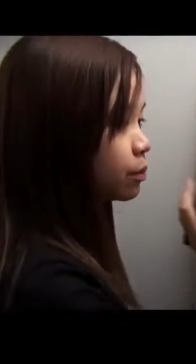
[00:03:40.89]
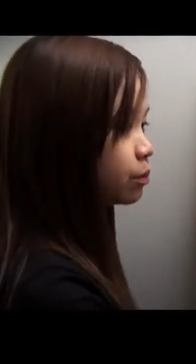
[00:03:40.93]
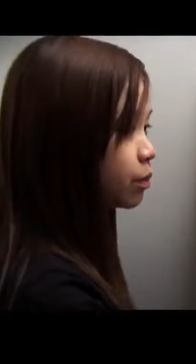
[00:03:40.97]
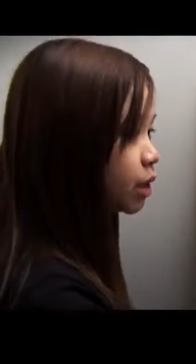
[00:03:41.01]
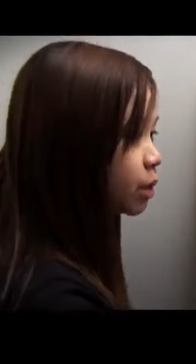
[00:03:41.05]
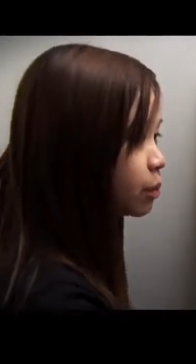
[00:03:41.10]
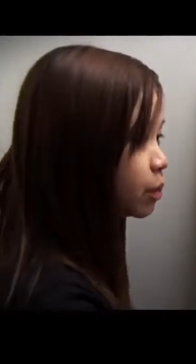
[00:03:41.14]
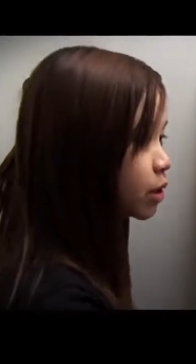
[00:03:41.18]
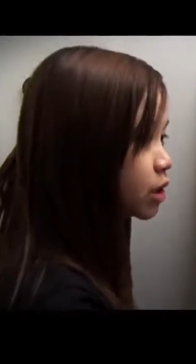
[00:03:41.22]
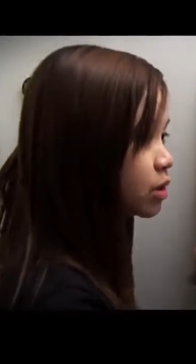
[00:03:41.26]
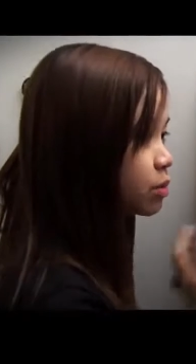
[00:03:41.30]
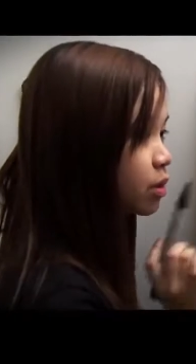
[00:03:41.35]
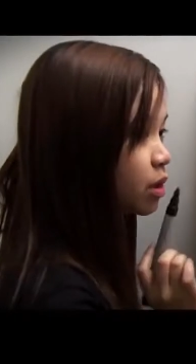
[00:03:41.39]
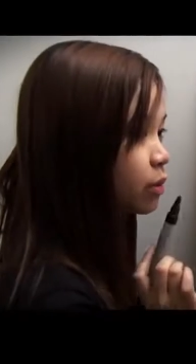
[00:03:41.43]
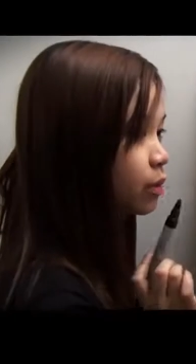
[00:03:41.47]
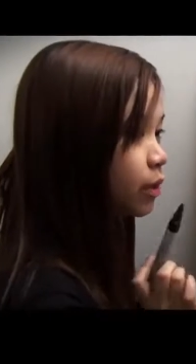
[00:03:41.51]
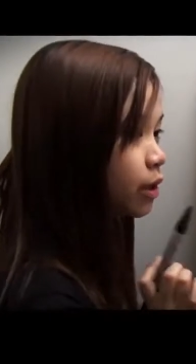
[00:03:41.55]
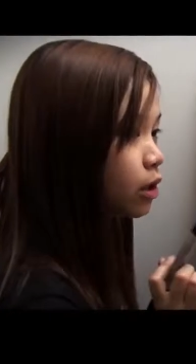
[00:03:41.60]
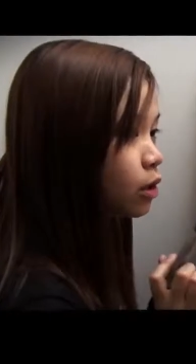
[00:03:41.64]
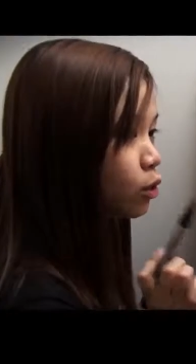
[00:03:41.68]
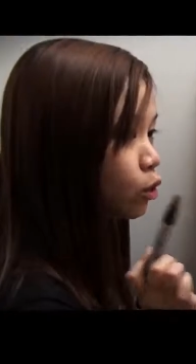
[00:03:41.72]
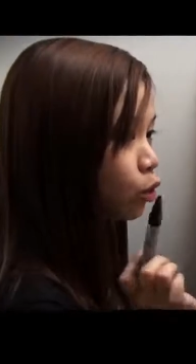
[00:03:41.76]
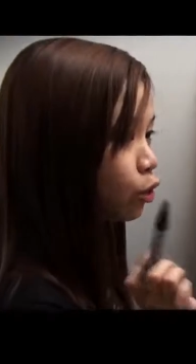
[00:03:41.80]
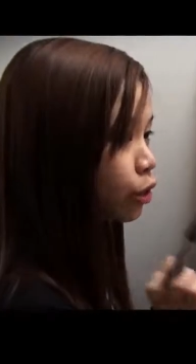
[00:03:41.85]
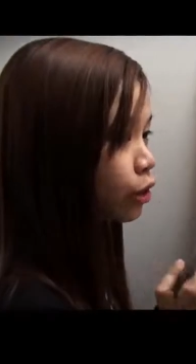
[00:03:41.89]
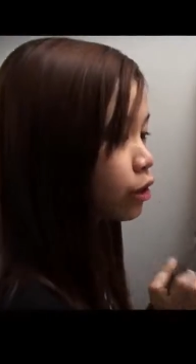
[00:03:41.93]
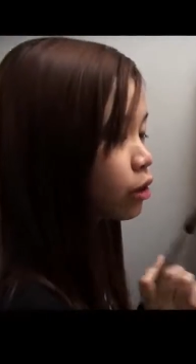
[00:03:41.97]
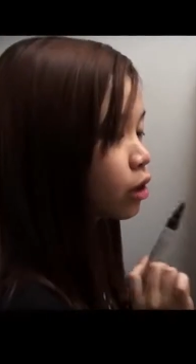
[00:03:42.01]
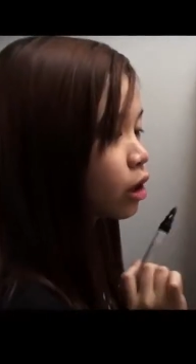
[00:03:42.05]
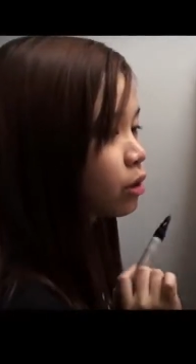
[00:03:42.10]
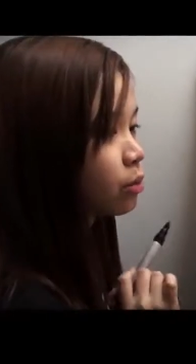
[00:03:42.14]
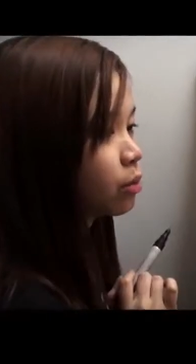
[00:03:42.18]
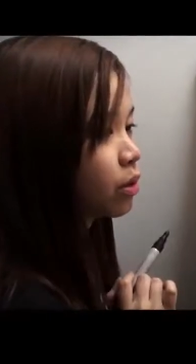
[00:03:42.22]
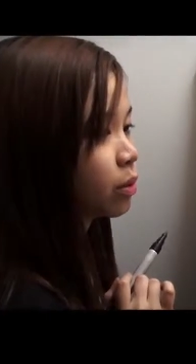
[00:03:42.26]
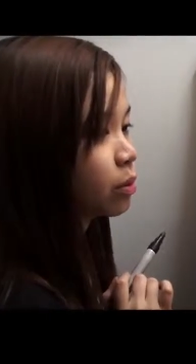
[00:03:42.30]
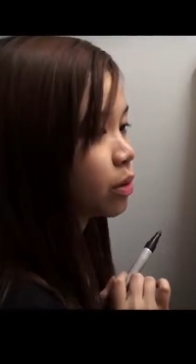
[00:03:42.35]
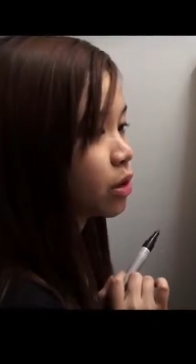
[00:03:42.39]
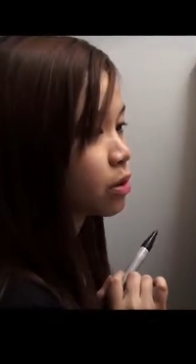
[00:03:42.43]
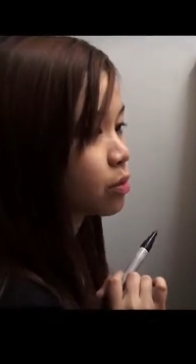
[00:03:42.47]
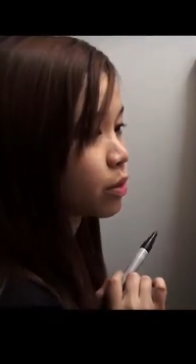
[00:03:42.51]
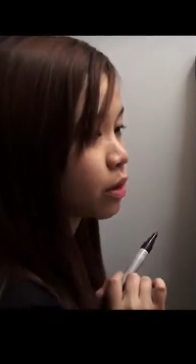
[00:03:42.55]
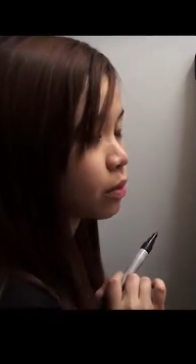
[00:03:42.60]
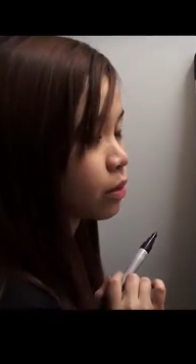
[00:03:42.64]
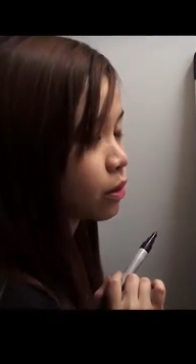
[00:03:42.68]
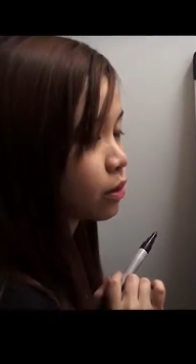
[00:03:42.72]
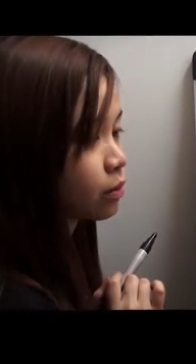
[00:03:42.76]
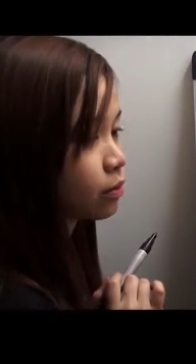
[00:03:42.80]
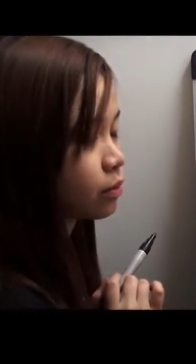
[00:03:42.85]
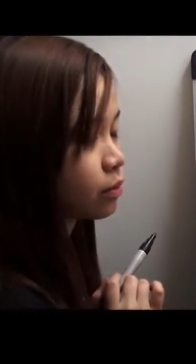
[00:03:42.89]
B plus PP or not B plus PP?